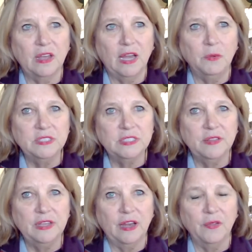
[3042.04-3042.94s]
I would say
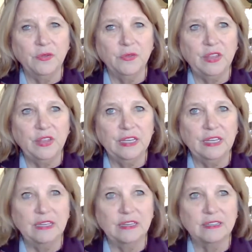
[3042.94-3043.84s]
the other thing
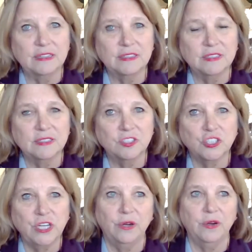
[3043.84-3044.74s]
is
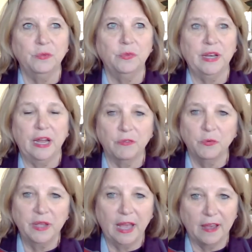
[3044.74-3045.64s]
share whatever
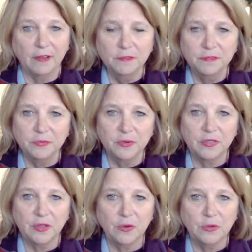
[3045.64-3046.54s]
we have
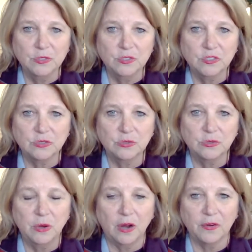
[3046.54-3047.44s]
with those
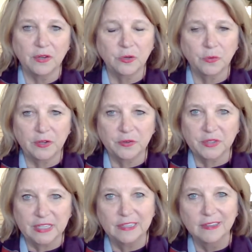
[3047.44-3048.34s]
who are in greater
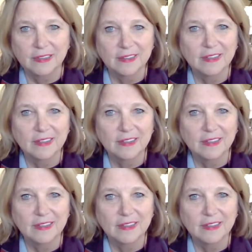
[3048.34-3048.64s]
need.